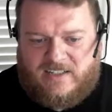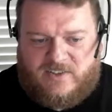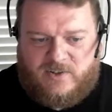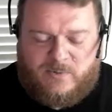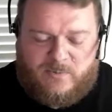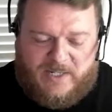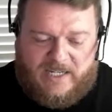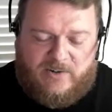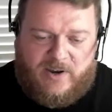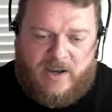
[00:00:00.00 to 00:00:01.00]
So we
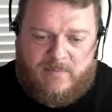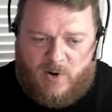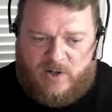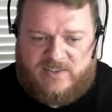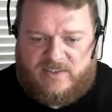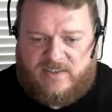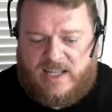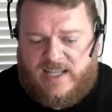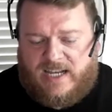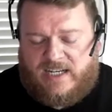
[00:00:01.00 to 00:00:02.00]
can go out and monitor
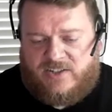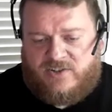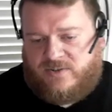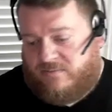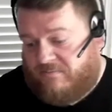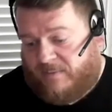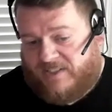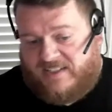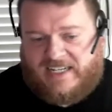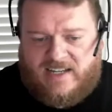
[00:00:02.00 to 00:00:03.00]
and then issue maybe
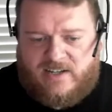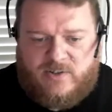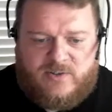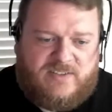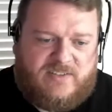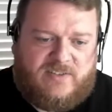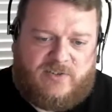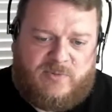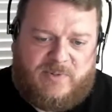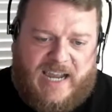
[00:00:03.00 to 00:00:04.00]
takedown notices
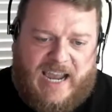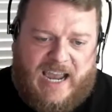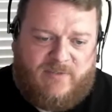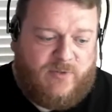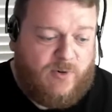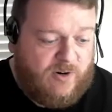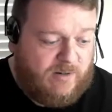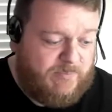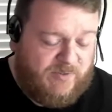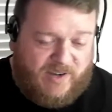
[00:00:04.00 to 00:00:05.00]
on your behalf
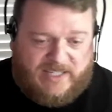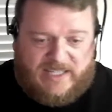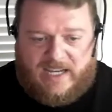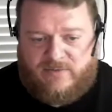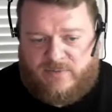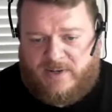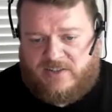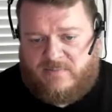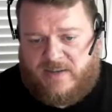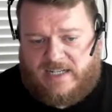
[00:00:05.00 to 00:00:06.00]
or provide that
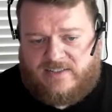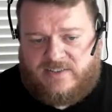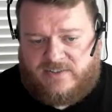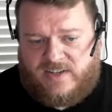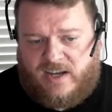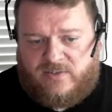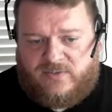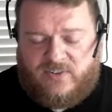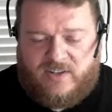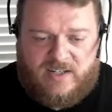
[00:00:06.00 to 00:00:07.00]
information back to
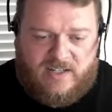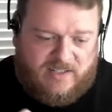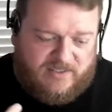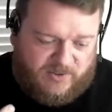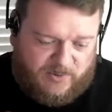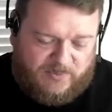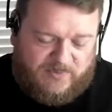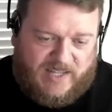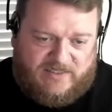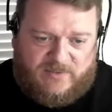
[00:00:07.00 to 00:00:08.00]
yourselves. So
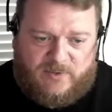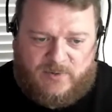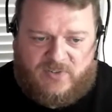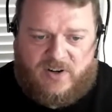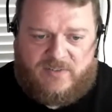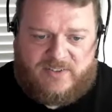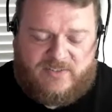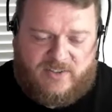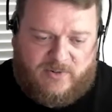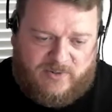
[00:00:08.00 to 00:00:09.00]
that's a full
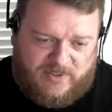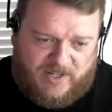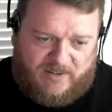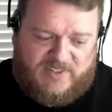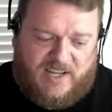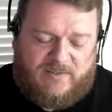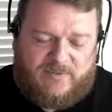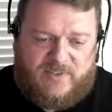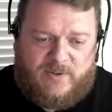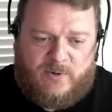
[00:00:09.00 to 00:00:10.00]
service. You have to
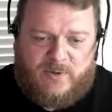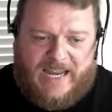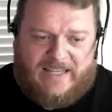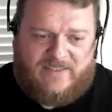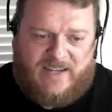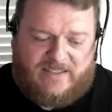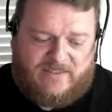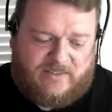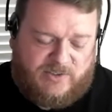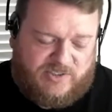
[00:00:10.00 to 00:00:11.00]
have the whole end-to-end
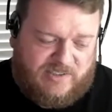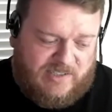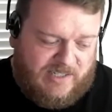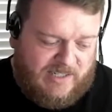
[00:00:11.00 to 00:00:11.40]
solution.